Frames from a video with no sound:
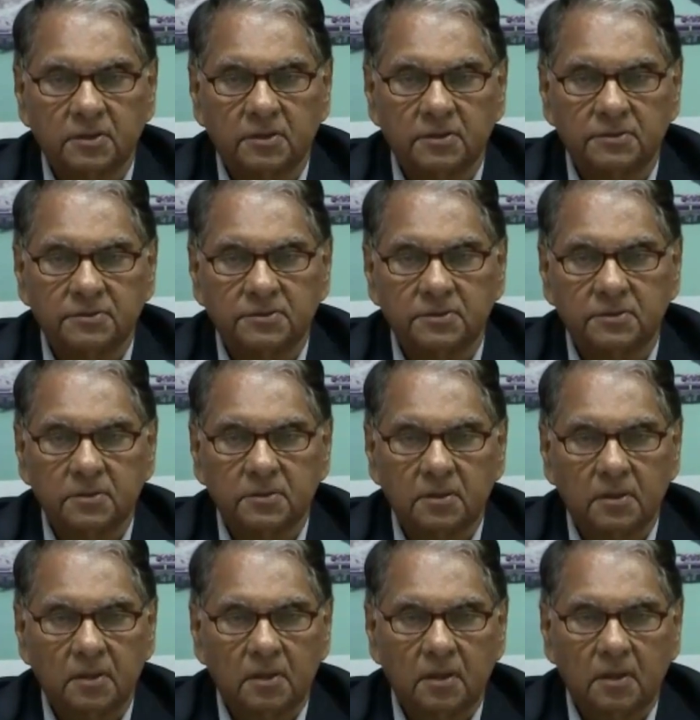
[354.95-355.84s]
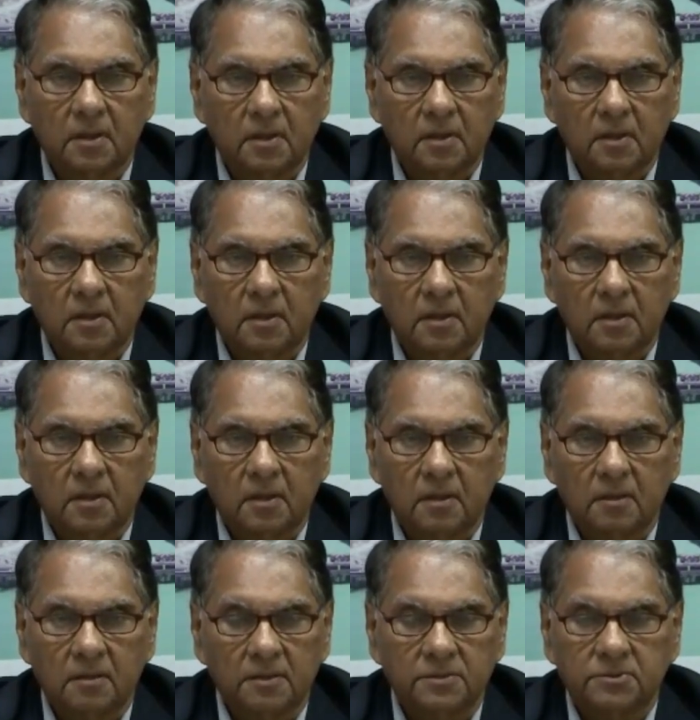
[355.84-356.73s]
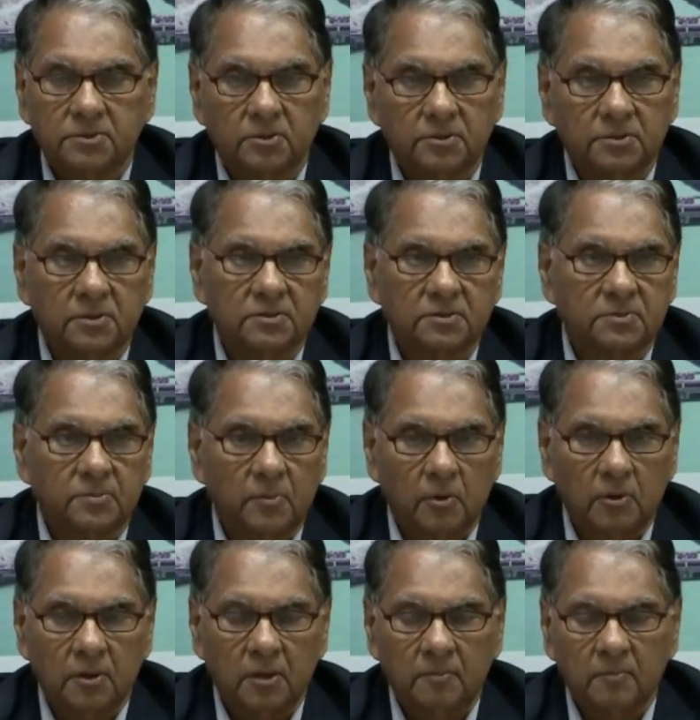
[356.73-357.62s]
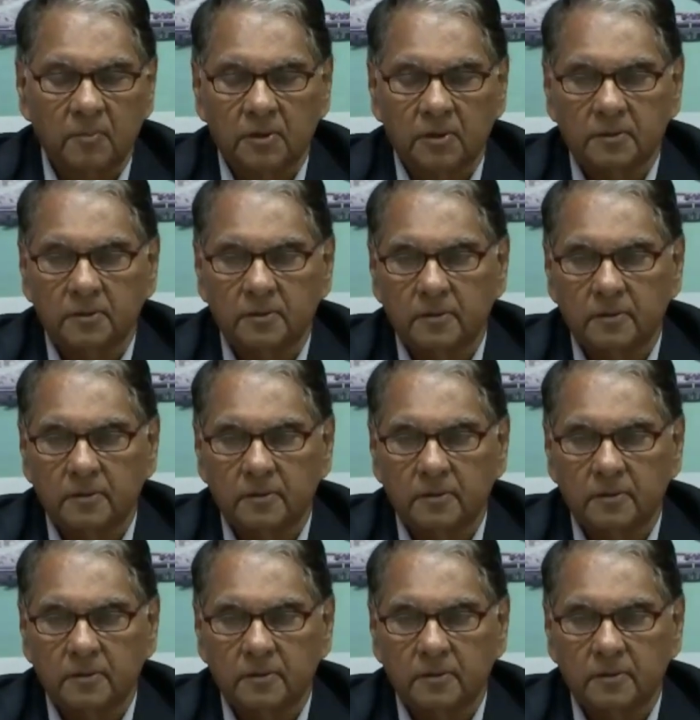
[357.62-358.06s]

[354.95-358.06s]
country. That's not a small number.